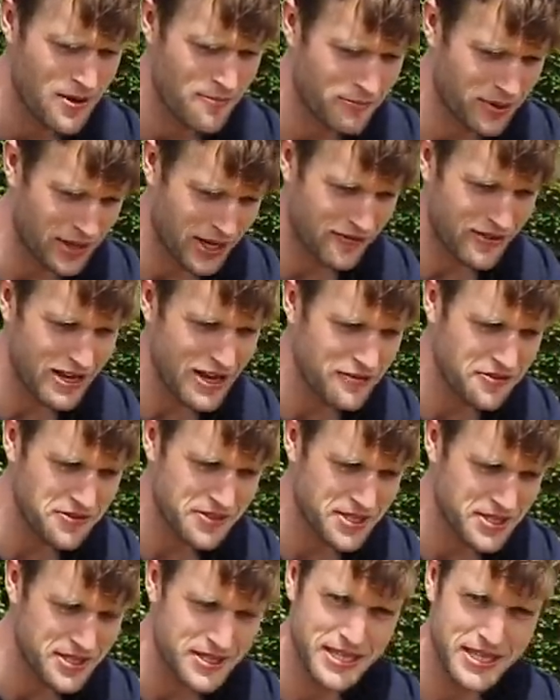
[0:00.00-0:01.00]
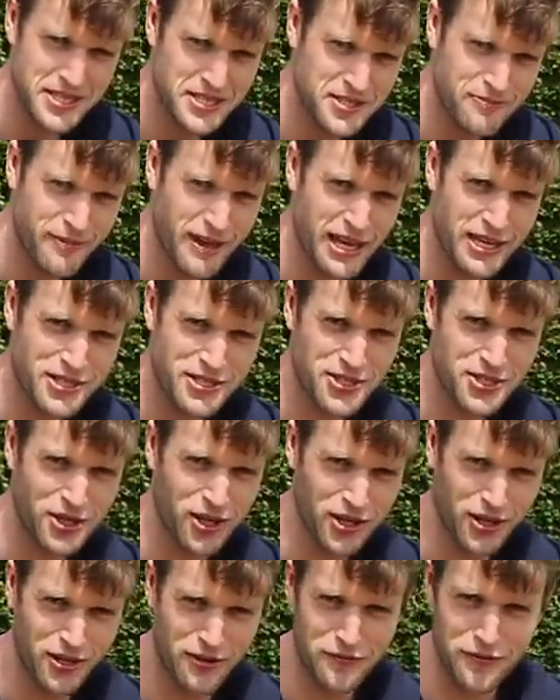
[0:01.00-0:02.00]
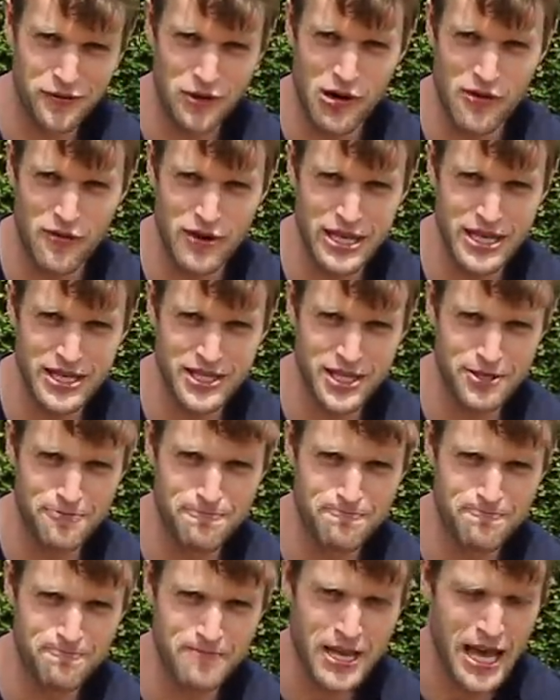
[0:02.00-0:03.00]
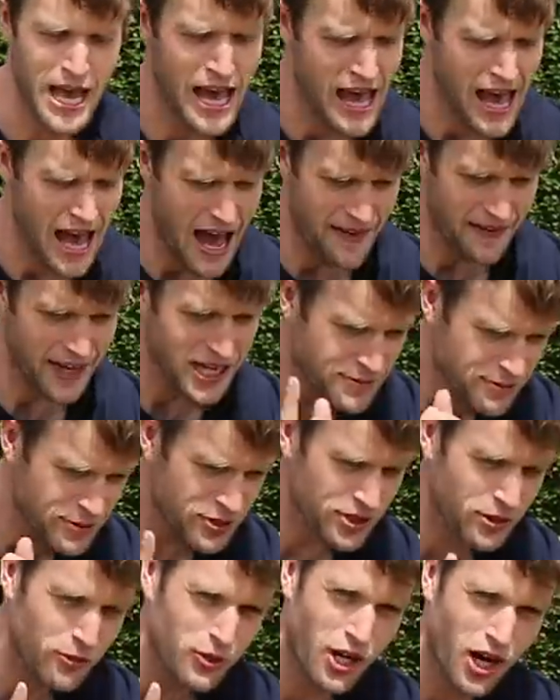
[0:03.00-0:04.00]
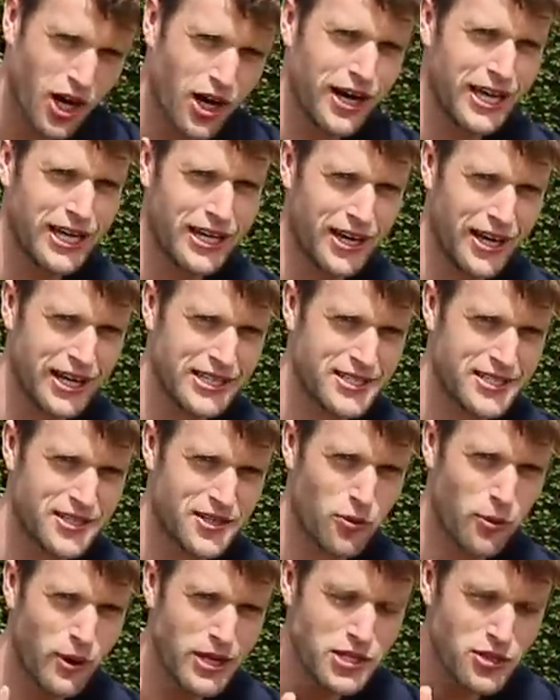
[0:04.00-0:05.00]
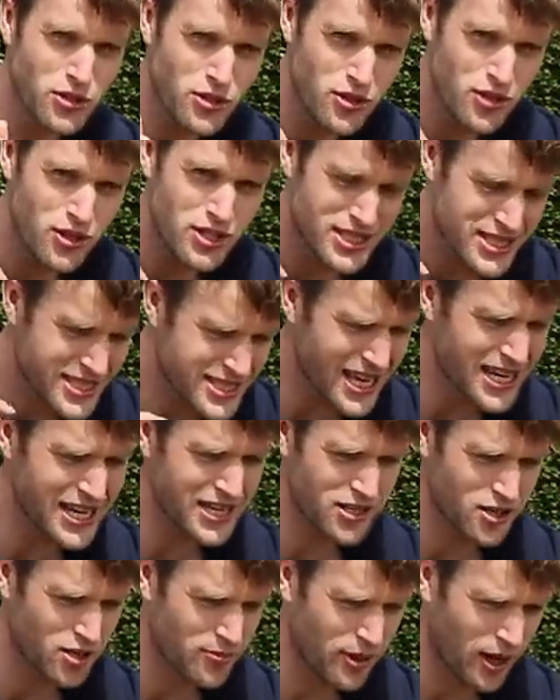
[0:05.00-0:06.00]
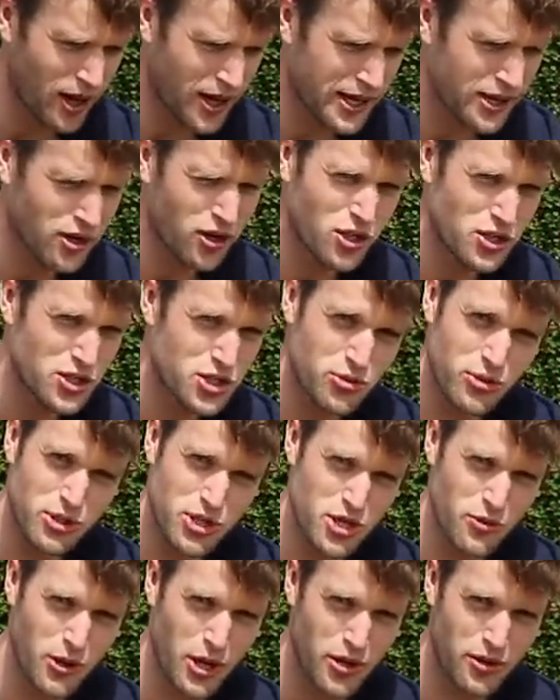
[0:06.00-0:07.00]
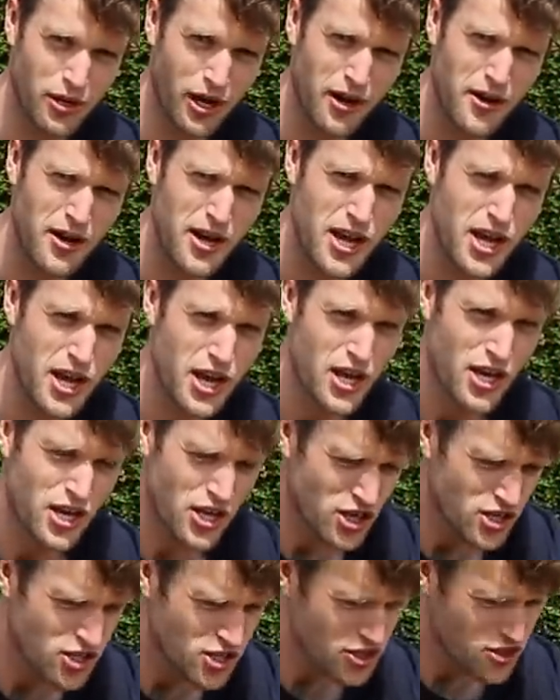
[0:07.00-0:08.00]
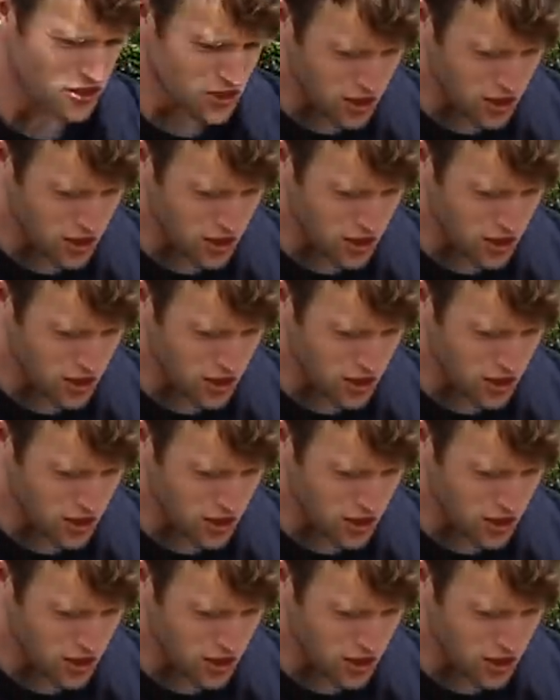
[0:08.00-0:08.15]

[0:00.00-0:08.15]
But I've left these spacers on for a reason. And that's because I want to highlight that when you're selling your bike onto a new owner, you